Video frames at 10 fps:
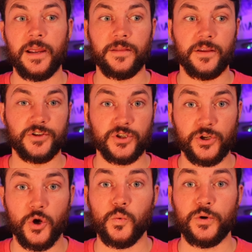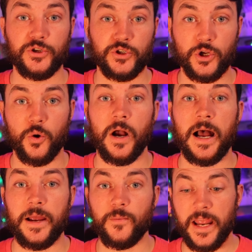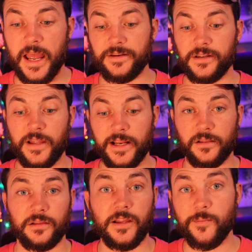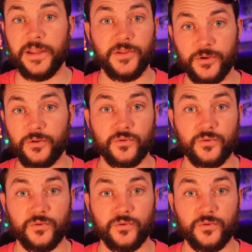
and the snow was so high, we had to like limit the,